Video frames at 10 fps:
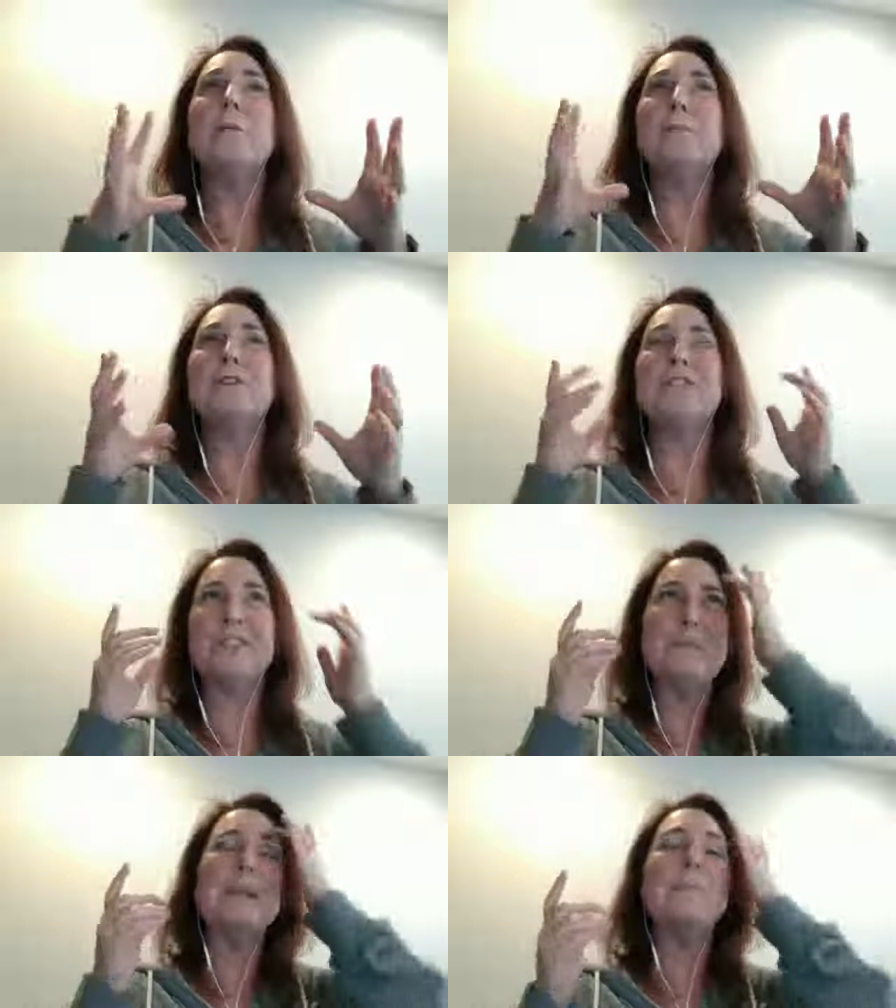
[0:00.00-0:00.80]
There's
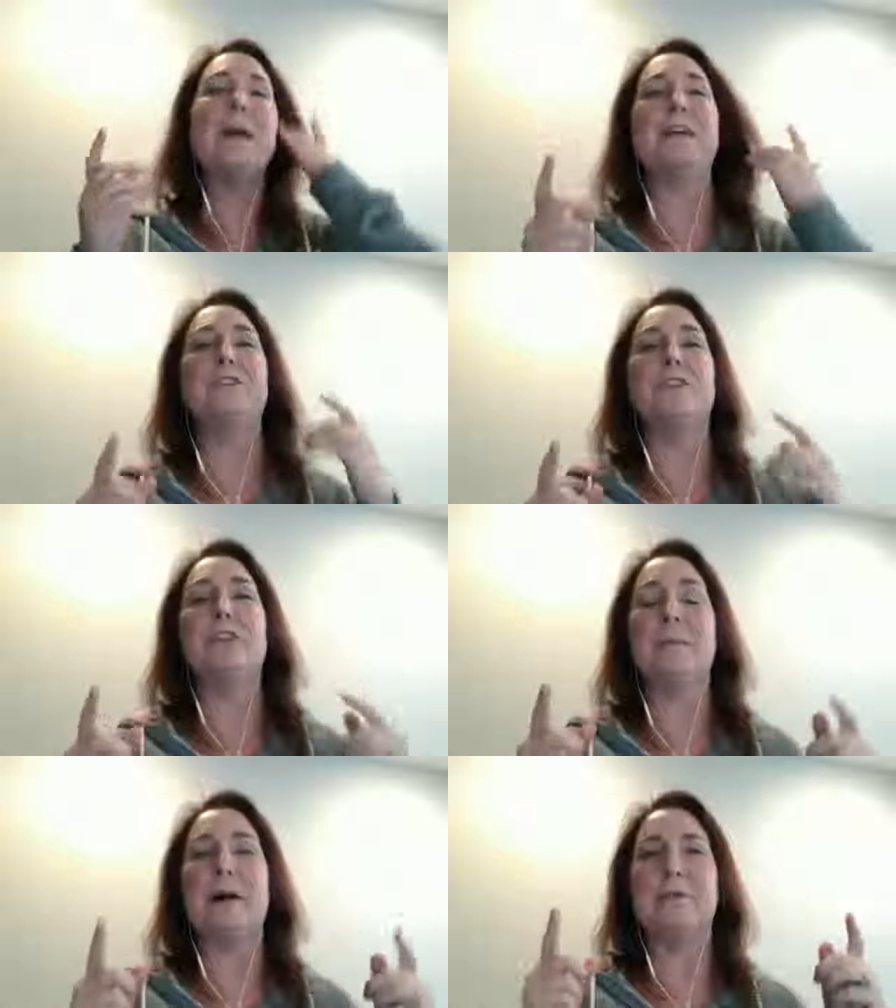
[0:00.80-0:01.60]
something
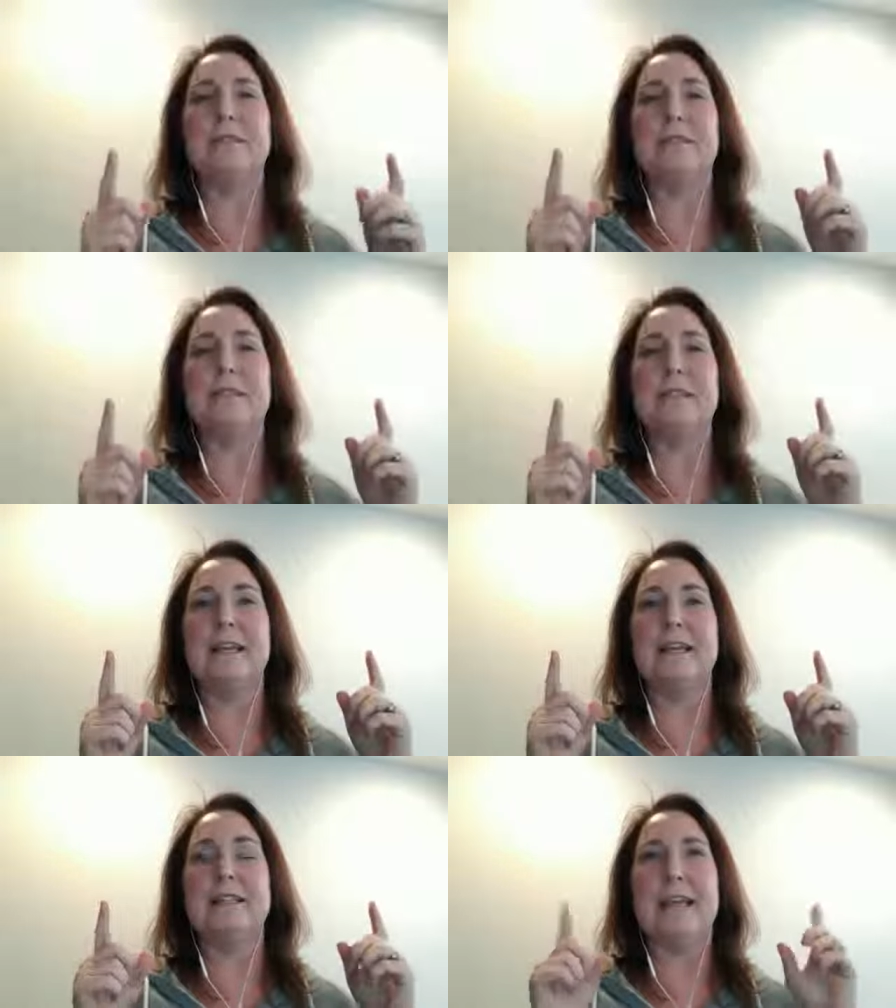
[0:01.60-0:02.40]
magical about
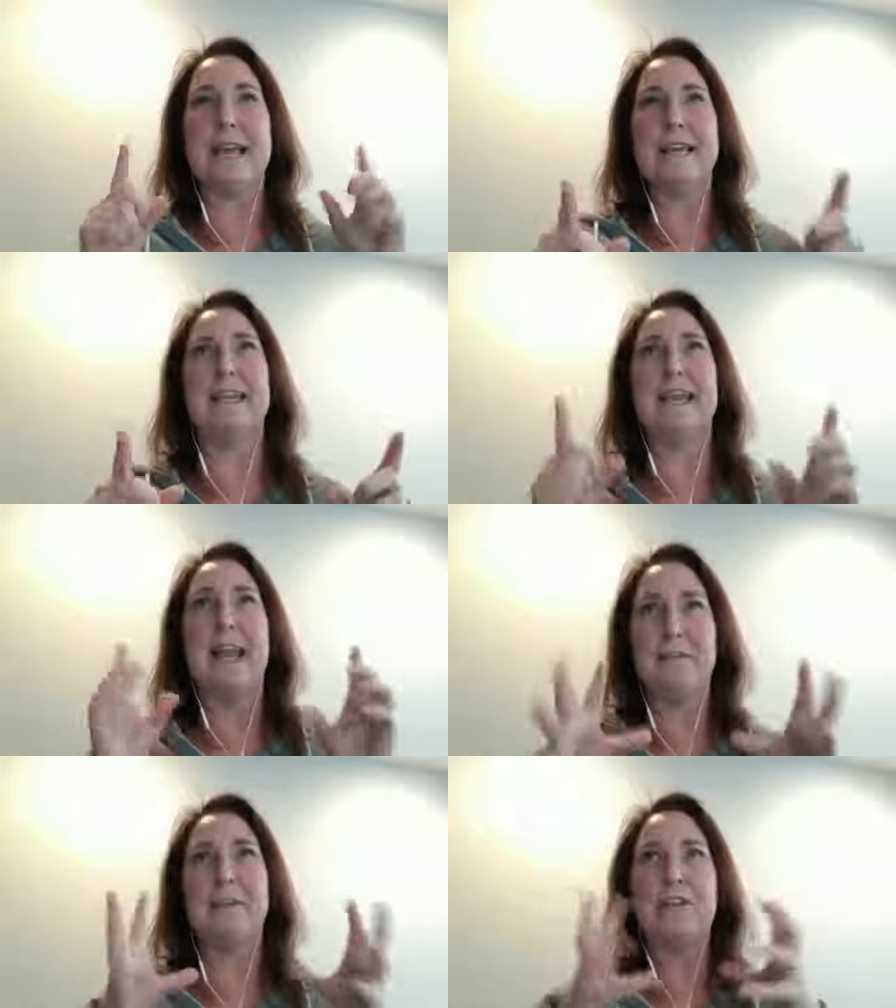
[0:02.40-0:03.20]
taking
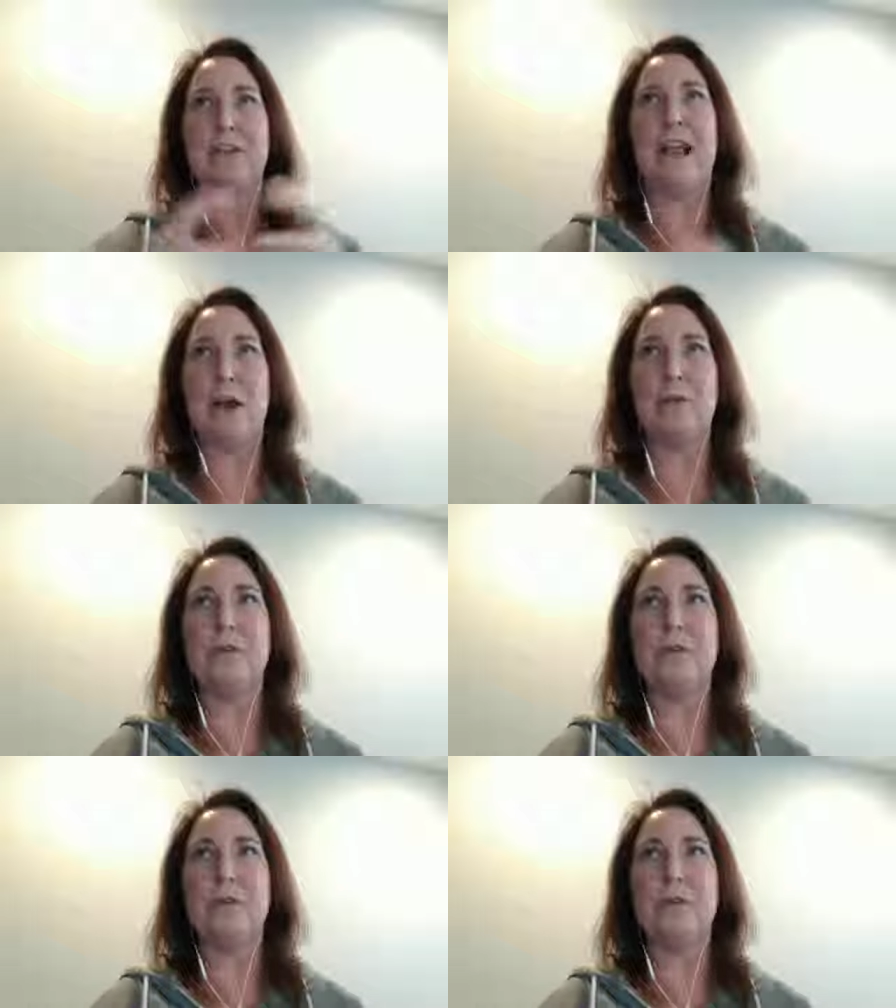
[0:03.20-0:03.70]
everything out